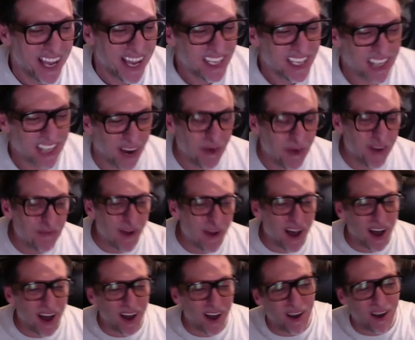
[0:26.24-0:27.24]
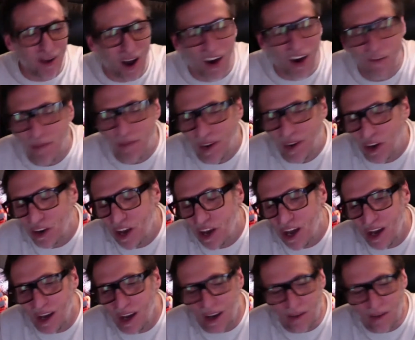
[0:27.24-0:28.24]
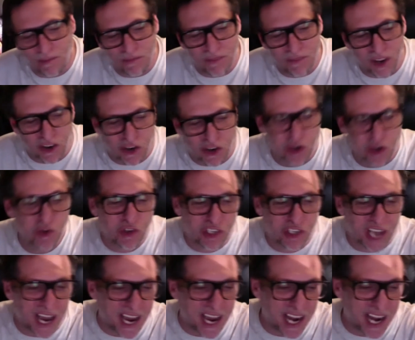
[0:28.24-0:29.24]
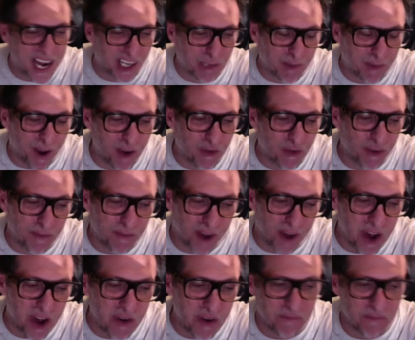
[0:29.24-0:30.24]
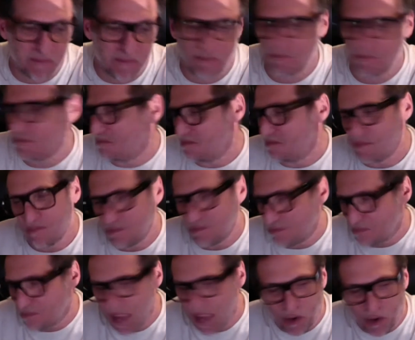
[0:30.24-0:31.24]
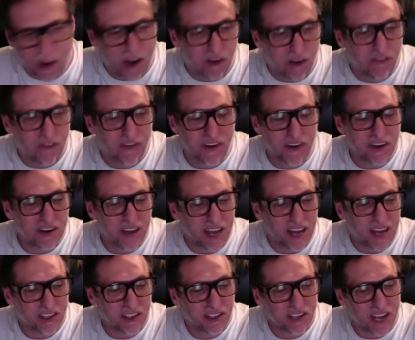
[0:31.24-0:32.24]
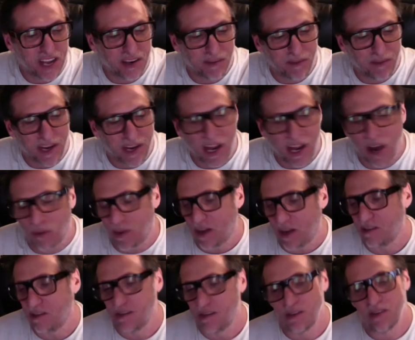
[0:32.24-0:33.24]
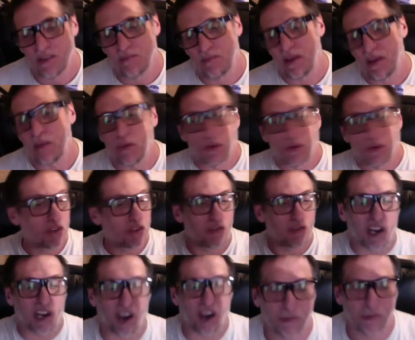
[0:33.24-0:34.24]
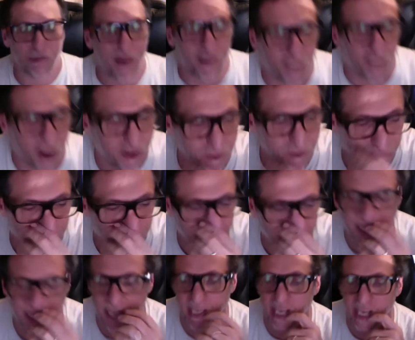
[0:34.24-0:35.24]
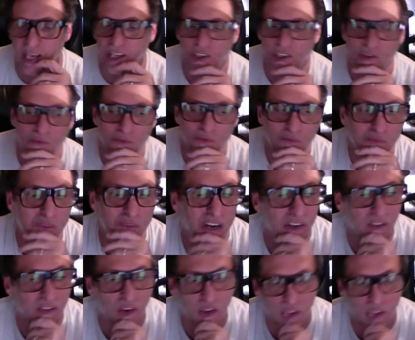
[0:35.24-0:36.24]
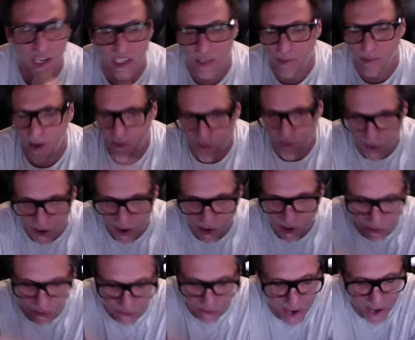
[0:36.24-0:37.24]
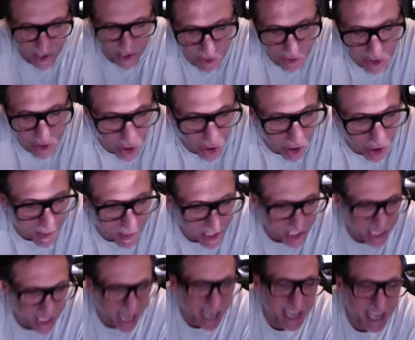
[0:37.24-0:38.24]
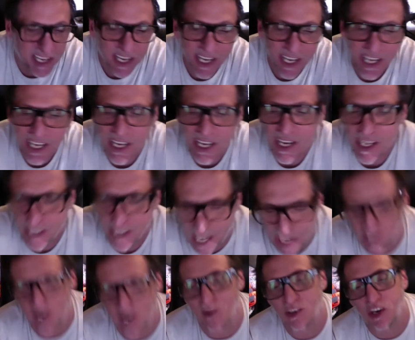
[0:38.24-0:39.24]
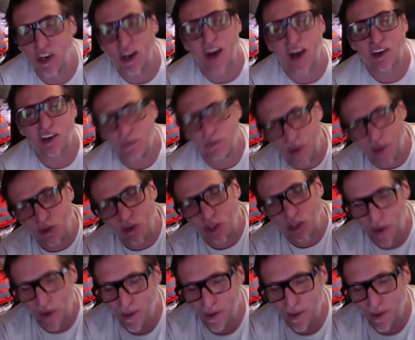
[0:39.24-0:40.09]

So I've been on a crusade, I suppose, with my own mental health and been helping people to realise about their own for many years and run a few things. And my very good friend who's joined me today needs no introduction, but he'll do it